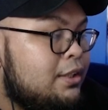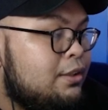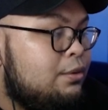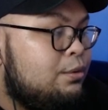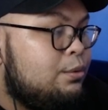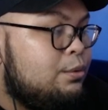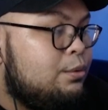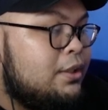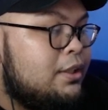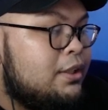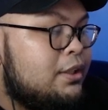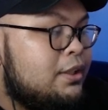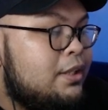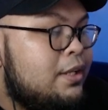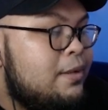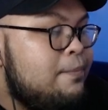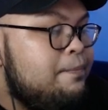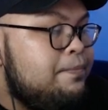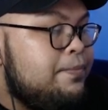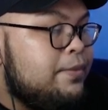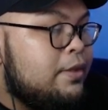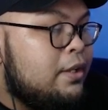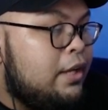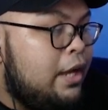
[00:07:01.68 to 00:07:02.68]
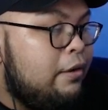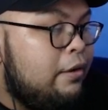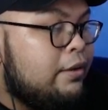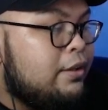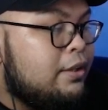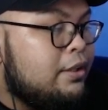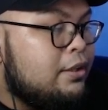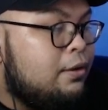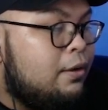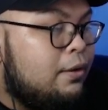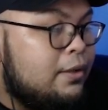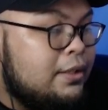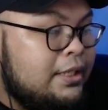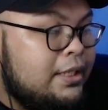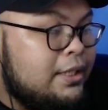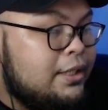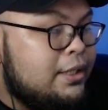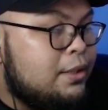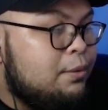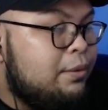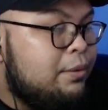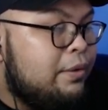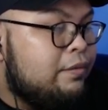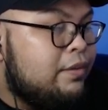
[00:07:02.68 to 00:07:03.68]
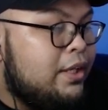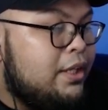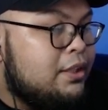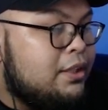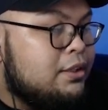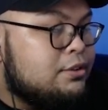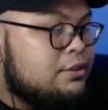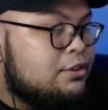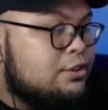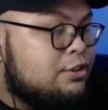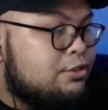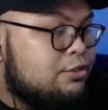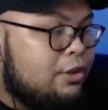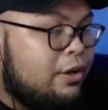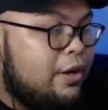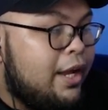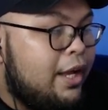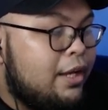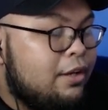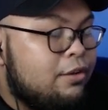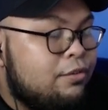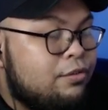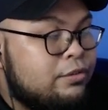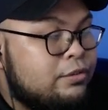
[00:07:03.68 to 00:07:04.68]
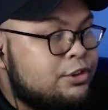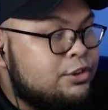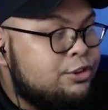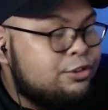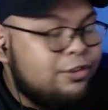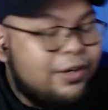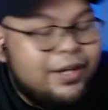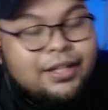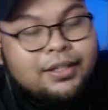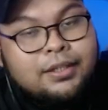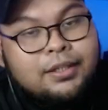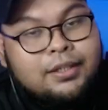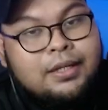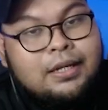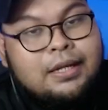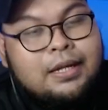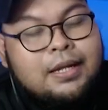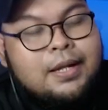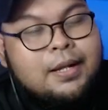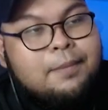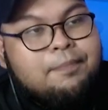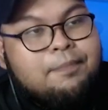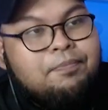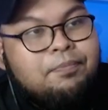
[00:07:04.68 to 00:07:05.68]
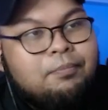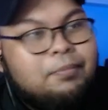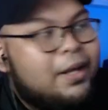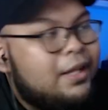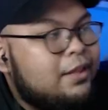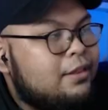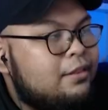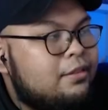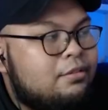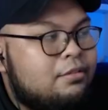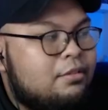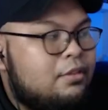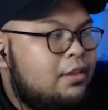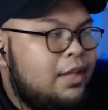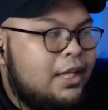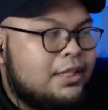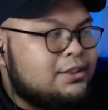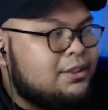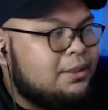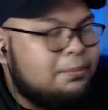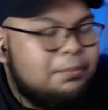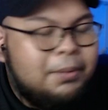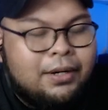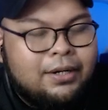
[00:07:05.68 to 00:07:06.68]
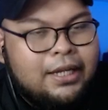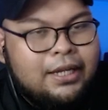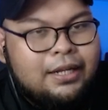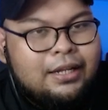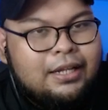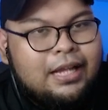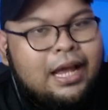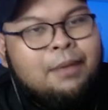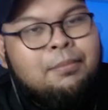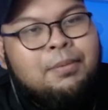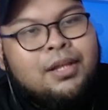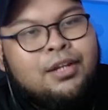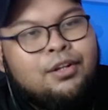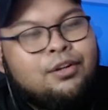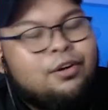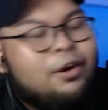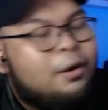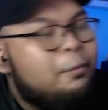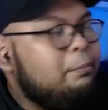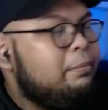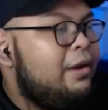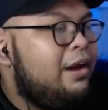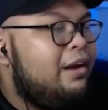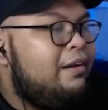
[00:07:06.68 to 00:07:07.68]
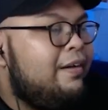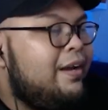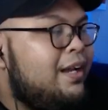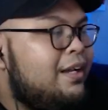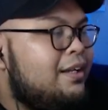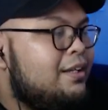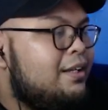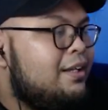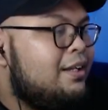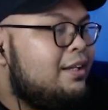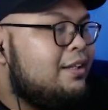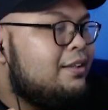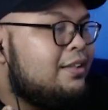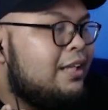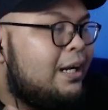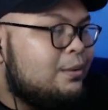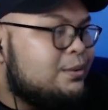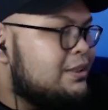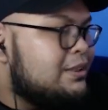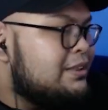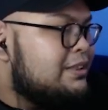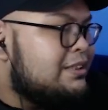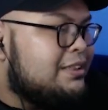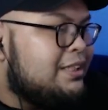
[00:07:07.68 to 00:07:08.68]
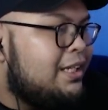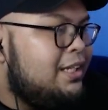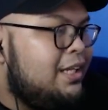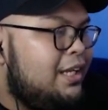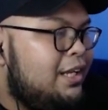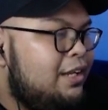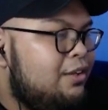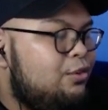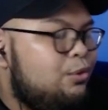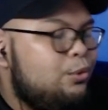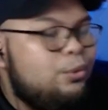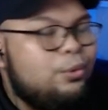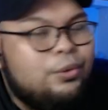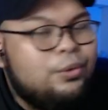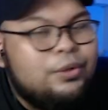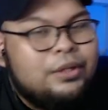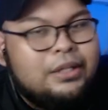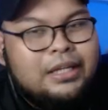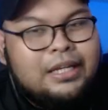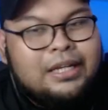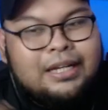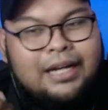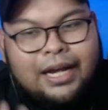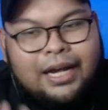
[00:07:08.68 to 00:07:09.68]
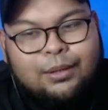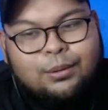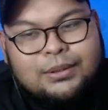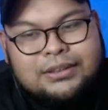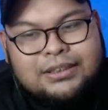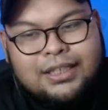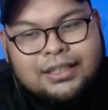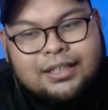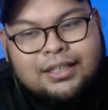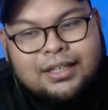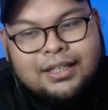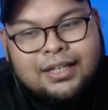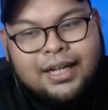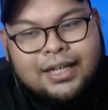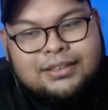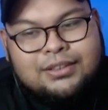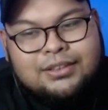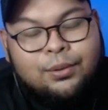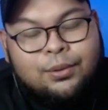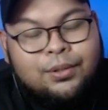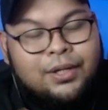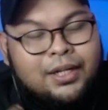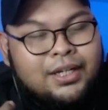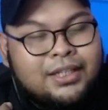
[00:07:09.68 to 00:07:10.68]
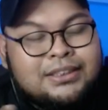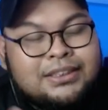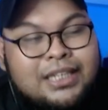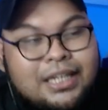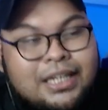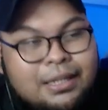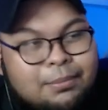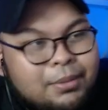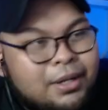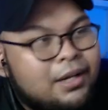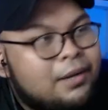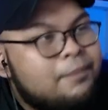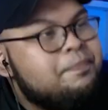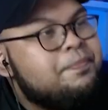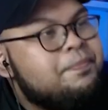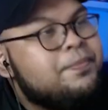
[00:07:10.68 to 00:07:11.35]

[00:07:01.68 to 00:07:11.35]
to a character or leader with the Straw Hat Crew trait, but that's about it. I mean, comparing Thousand Sunny to the Kaido starter decks on Nagashima,